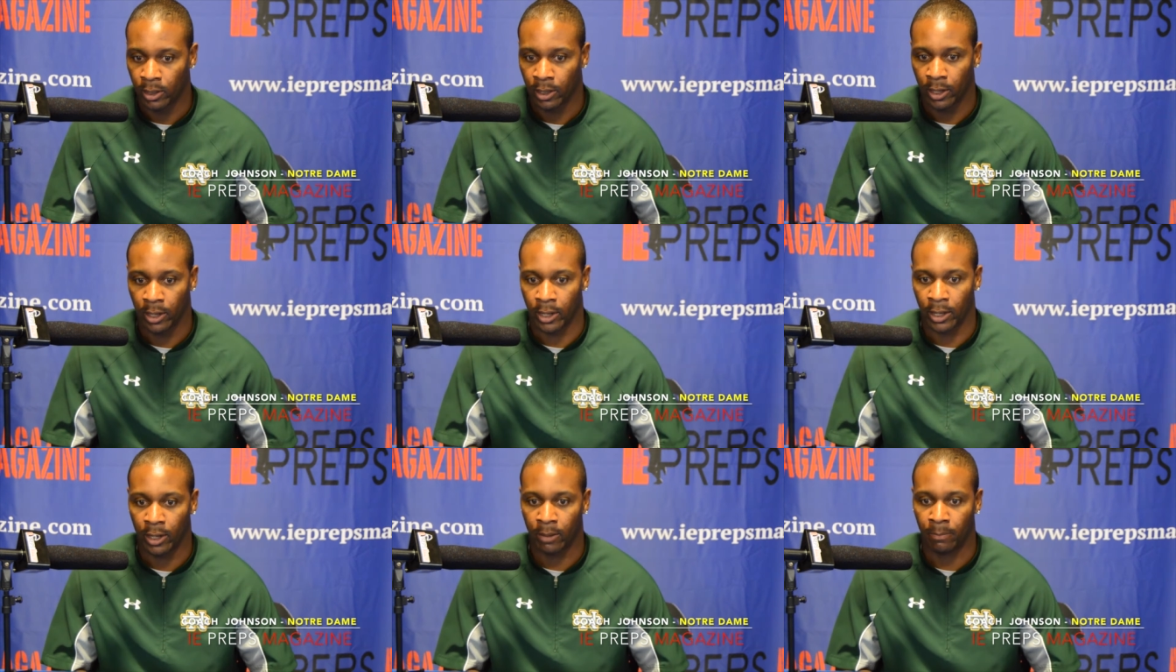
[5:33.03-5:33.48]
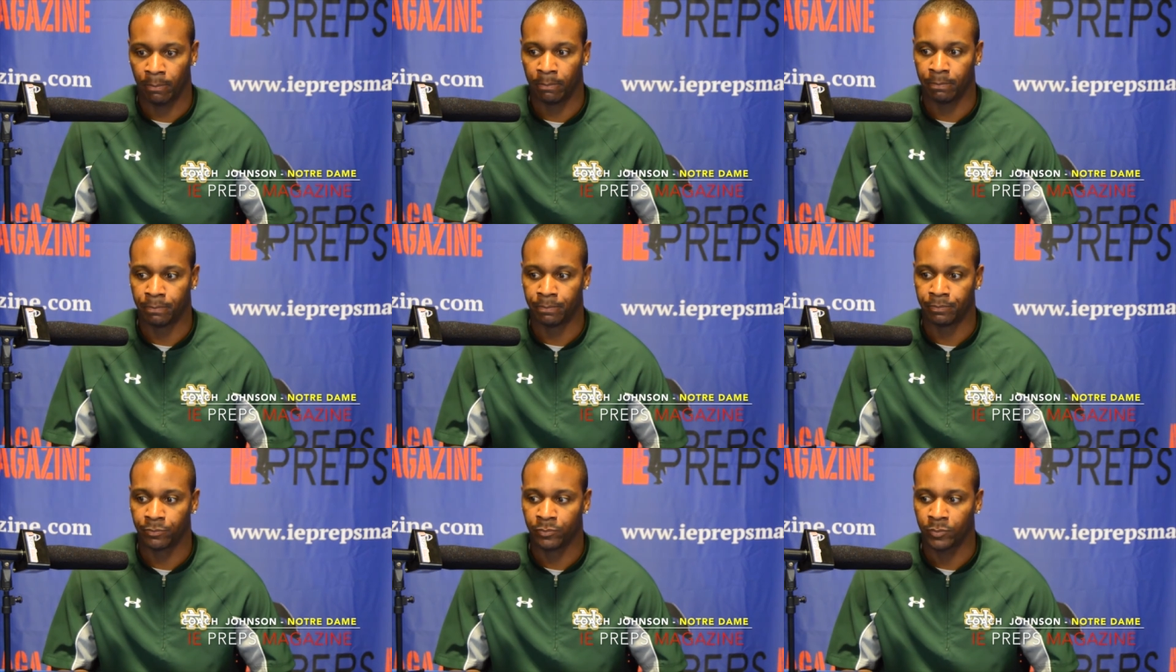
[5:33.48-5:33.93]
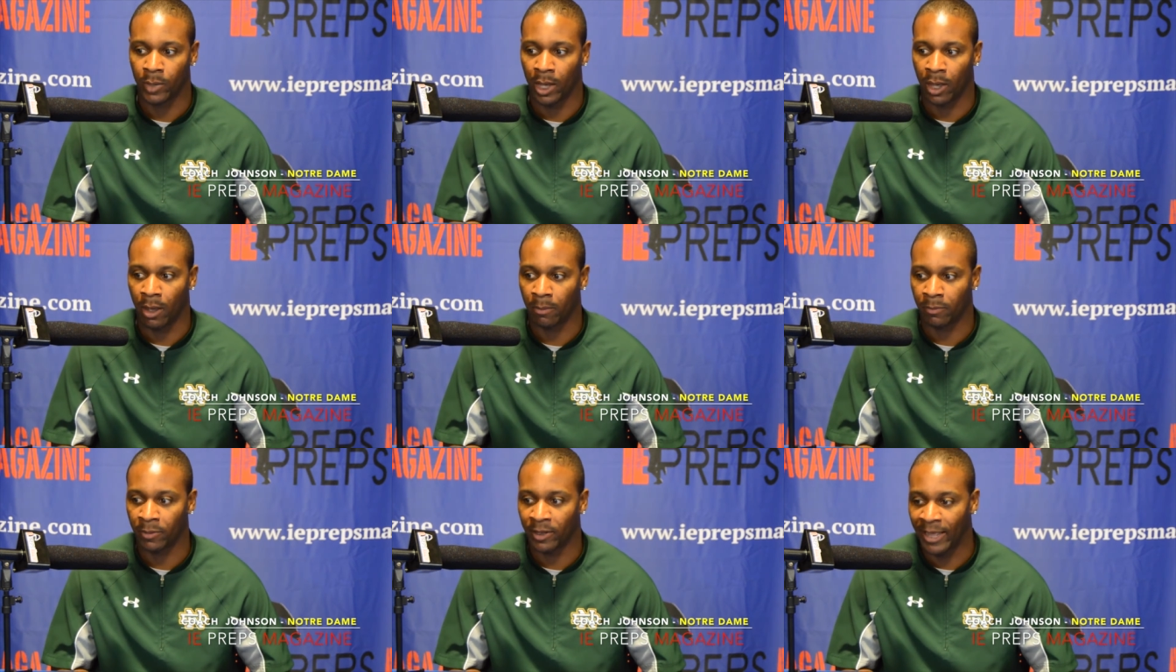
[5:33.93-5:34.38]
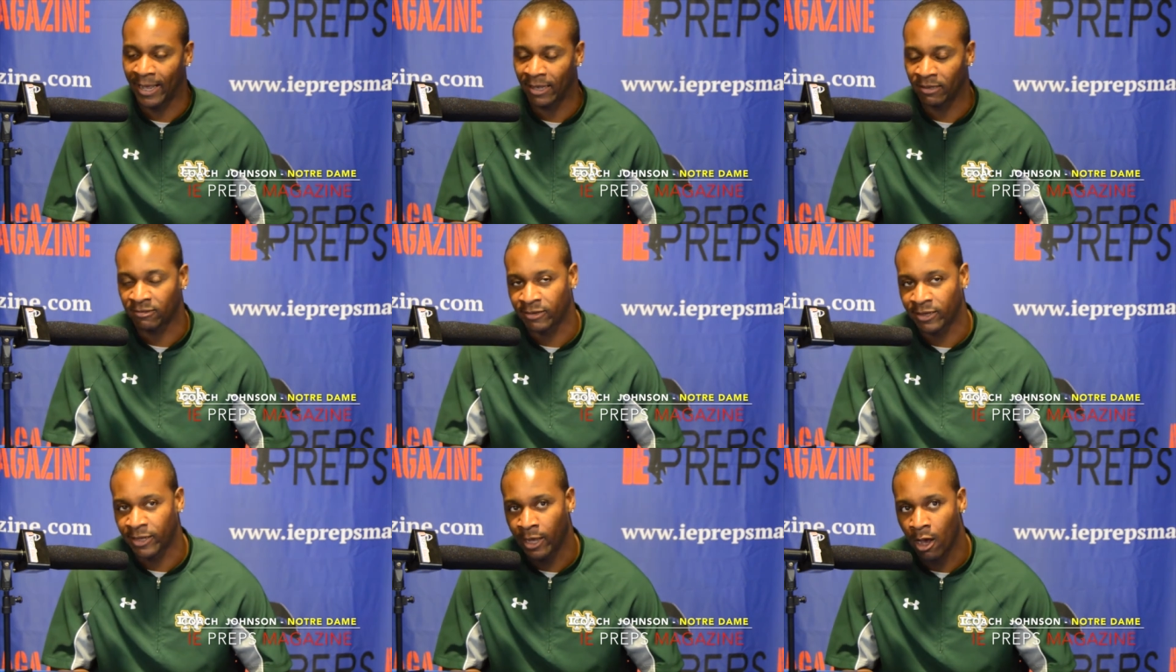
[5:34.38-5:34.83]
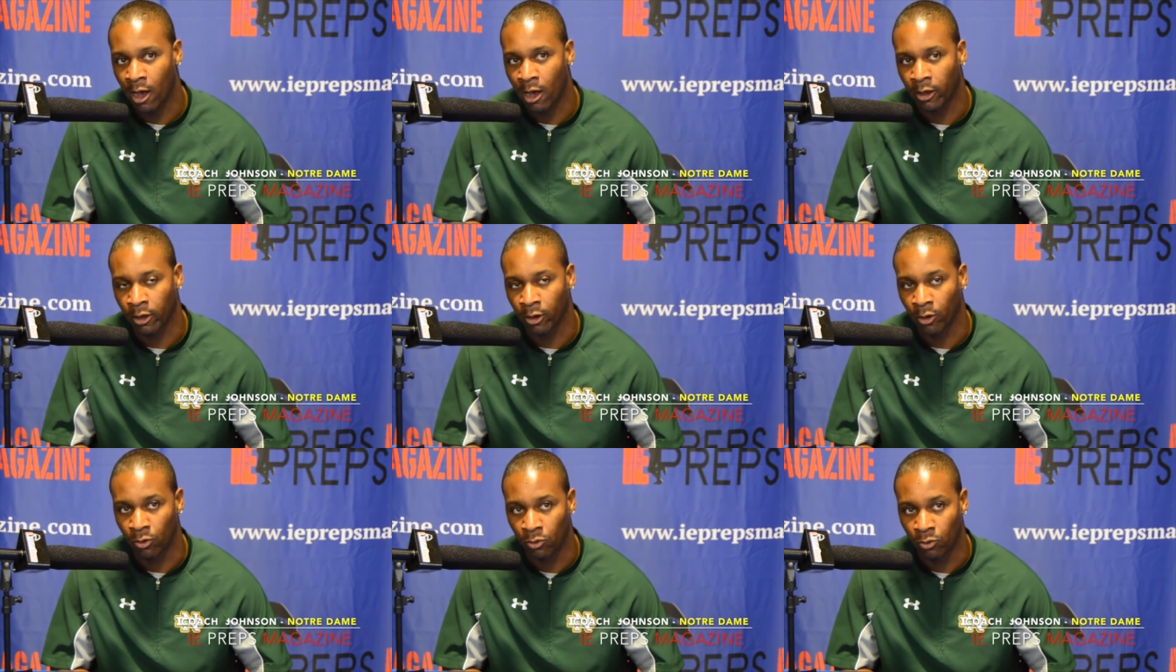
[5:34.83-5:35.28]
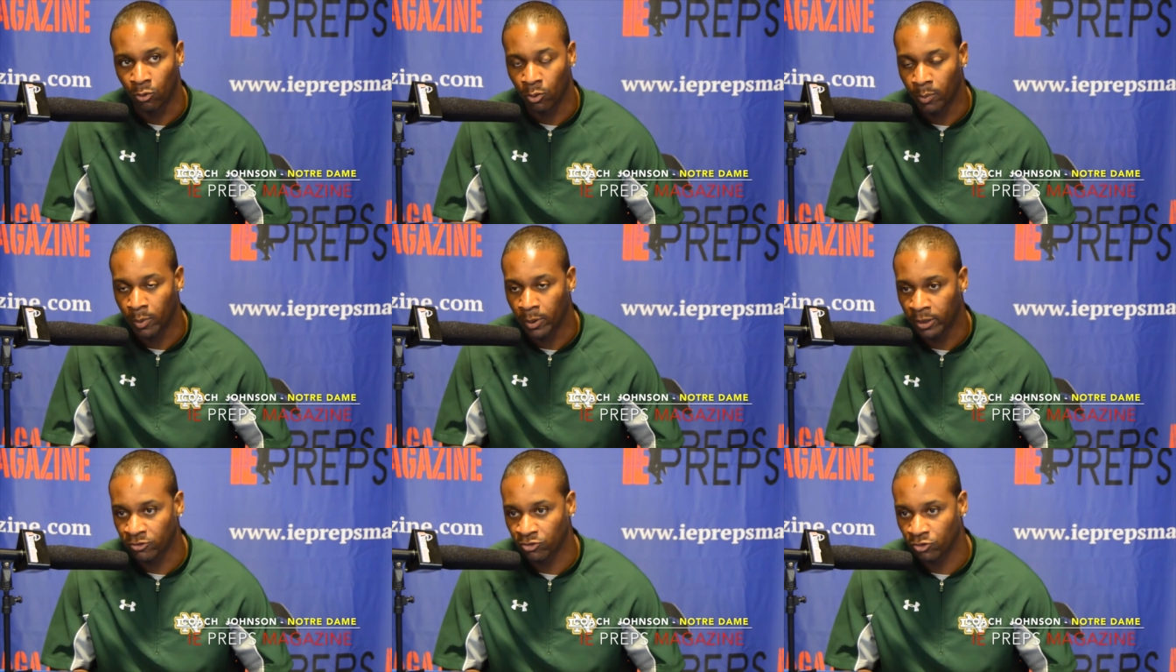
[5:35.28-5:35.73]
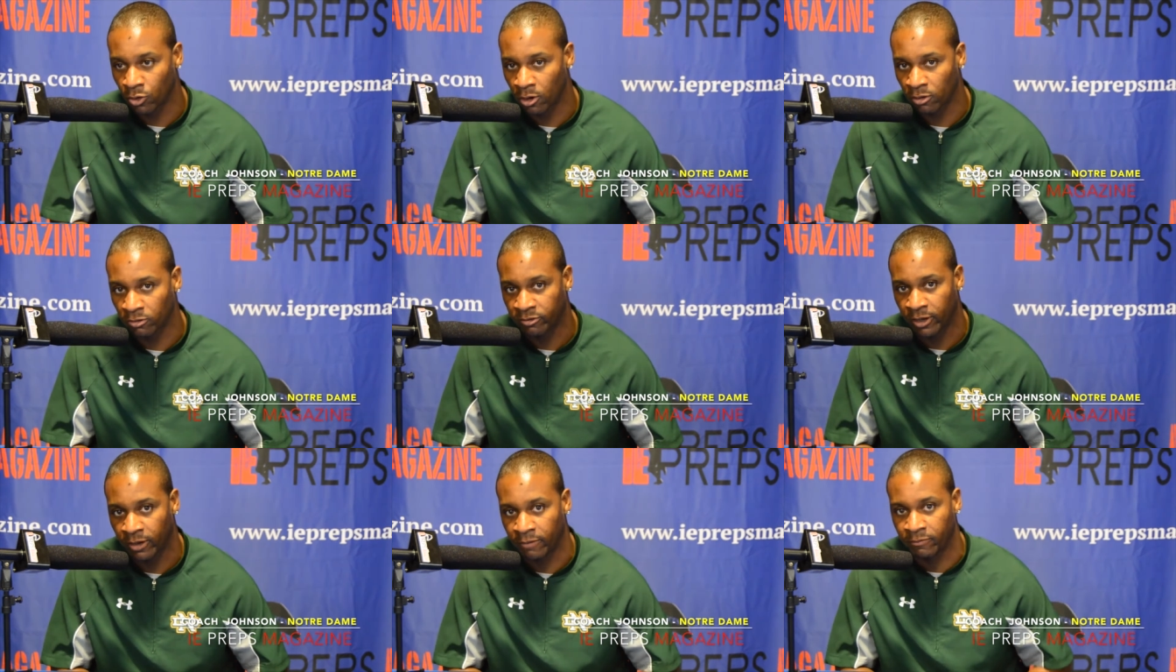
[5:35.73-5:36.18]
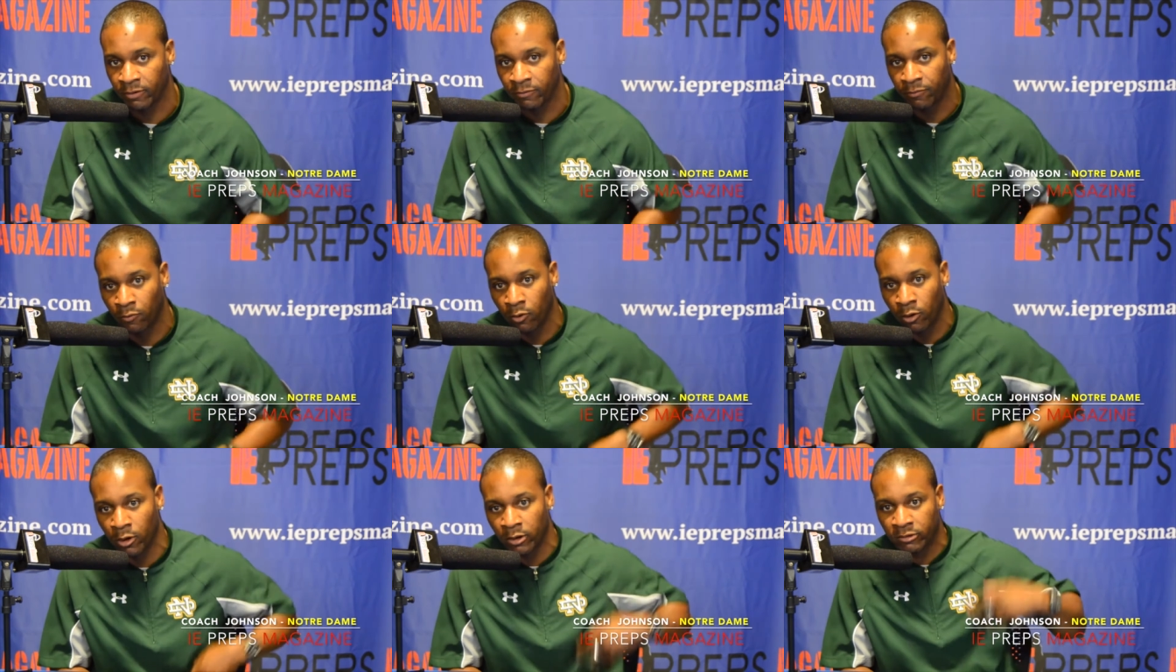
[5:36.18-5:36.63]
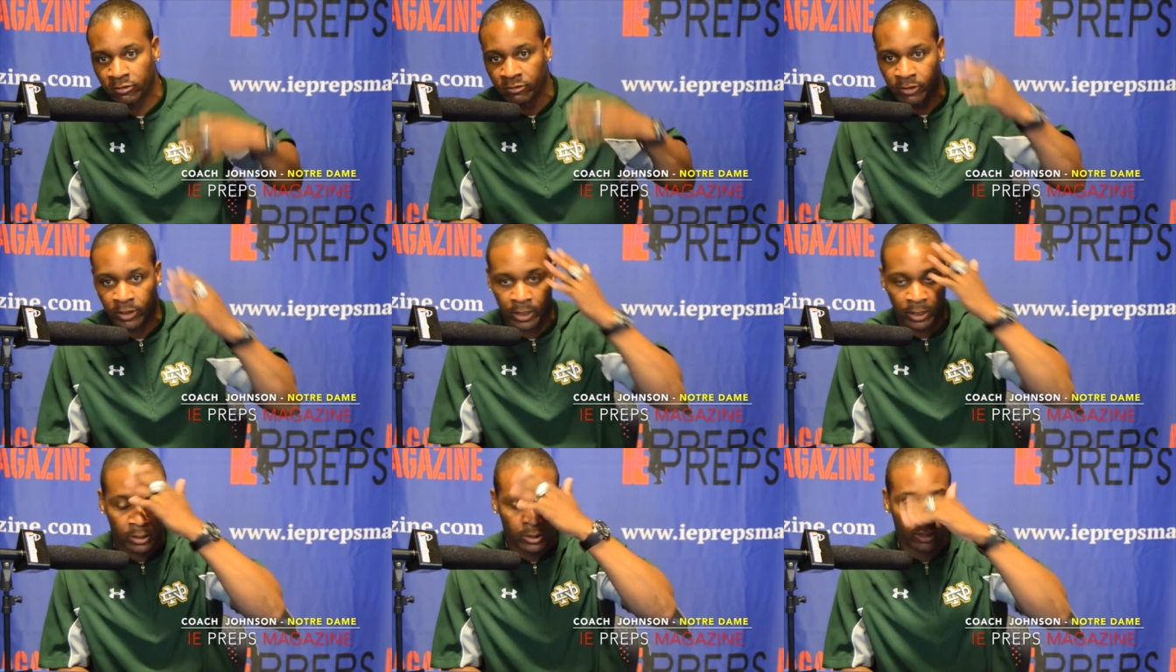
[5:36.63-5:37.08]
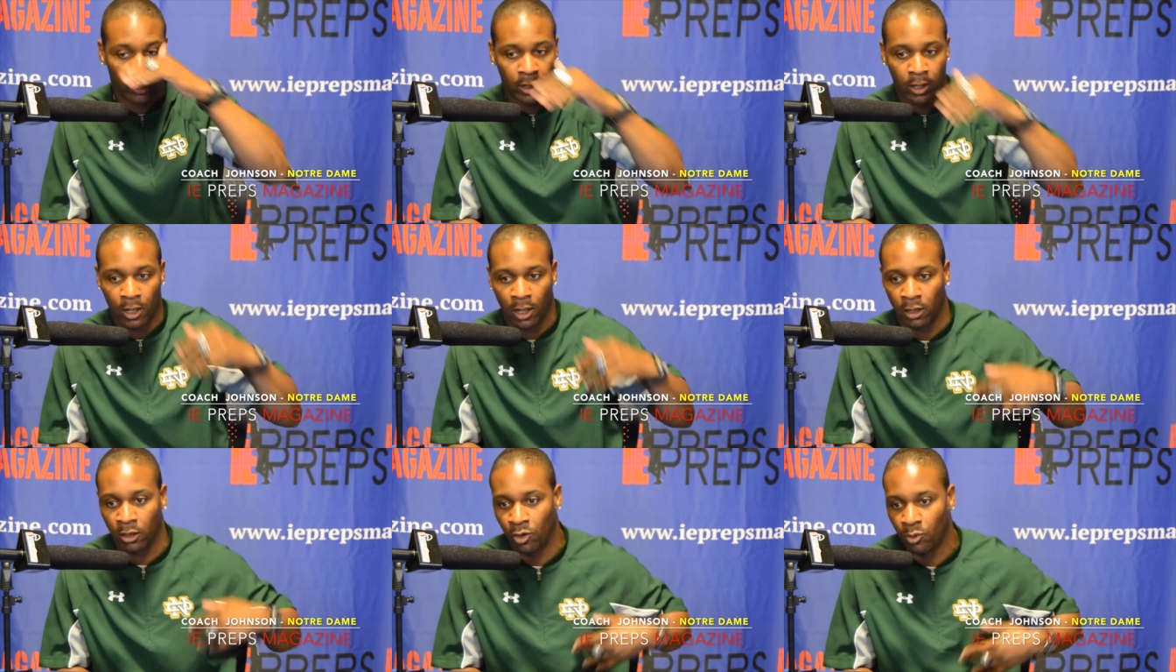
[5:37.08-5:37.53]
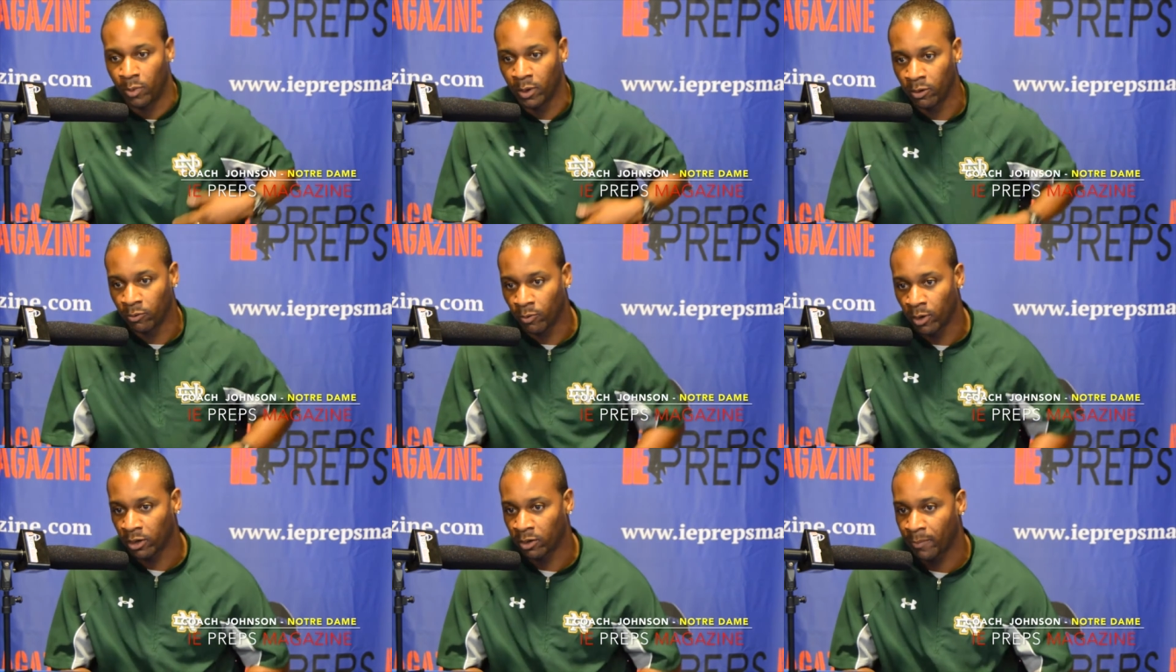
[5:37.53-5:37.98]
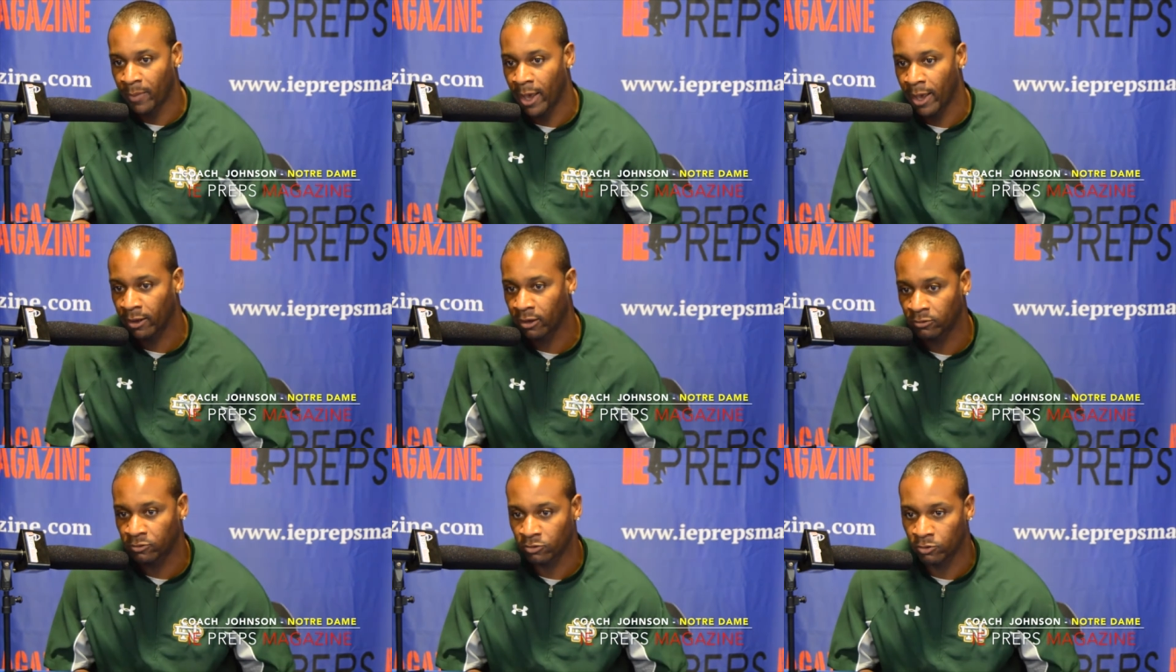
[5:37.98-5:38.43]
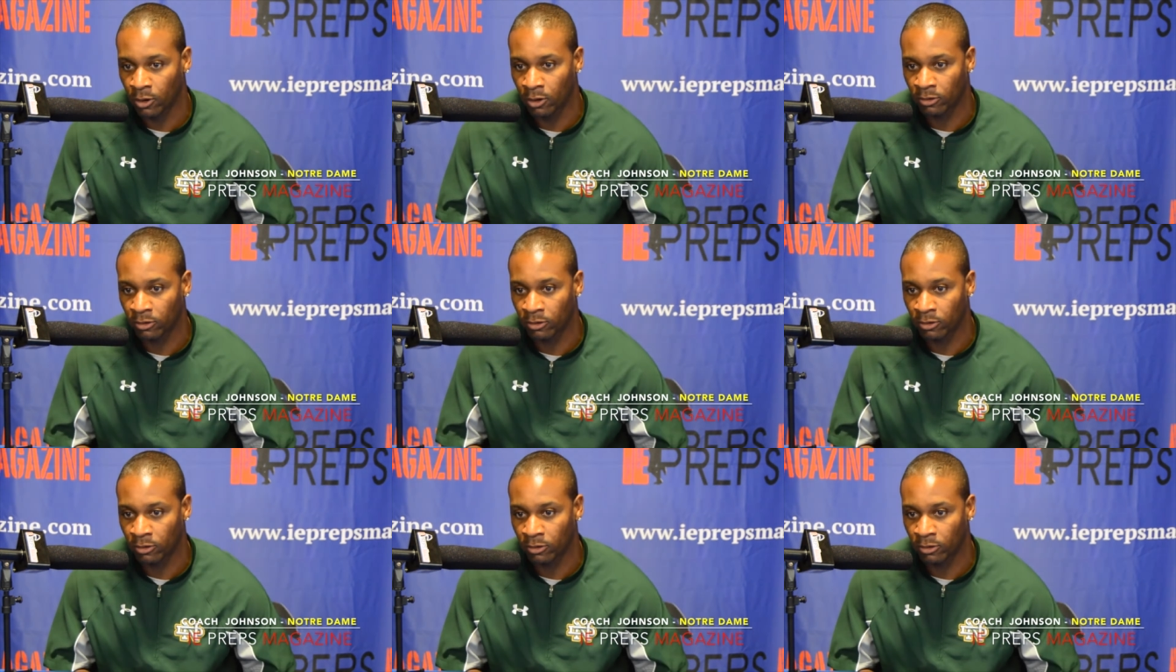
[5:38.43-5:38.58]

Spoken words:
Lance Tianco, who will play strong safety for us, and a little bit of running back and